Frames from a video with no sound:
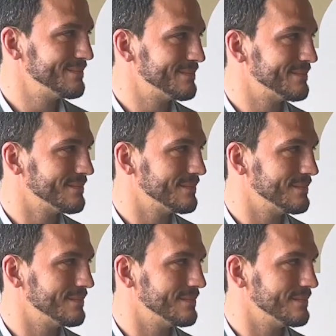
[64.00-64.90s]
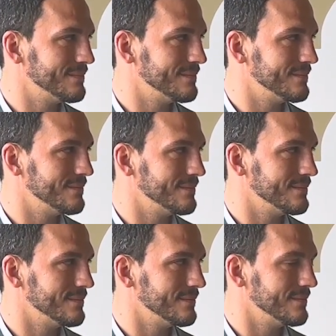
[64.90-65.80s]

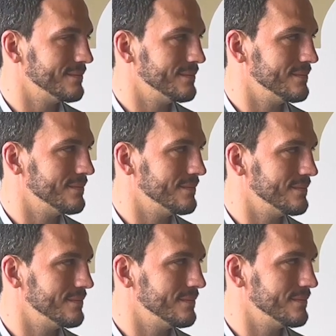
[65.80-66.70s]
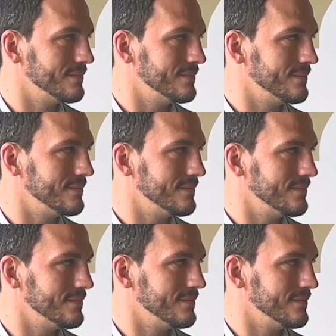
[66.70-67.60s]

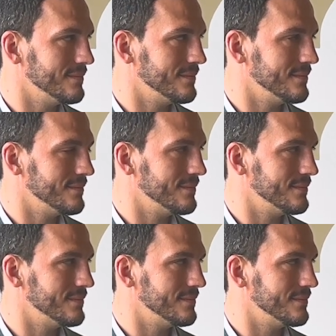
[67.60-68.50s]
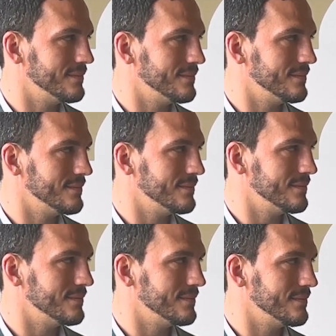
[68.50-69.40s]

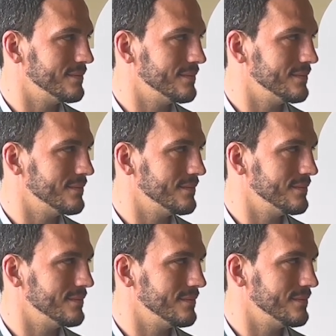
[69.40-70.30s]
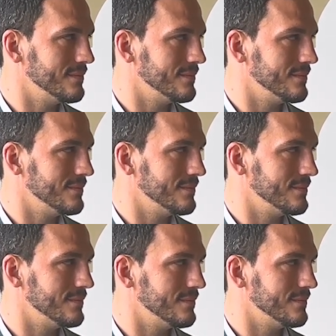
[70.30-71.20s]

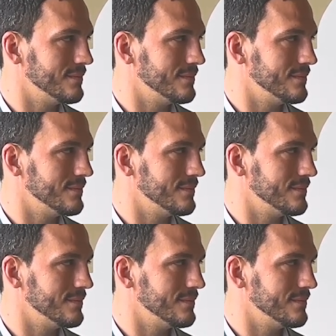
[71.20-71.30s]
(not speaking)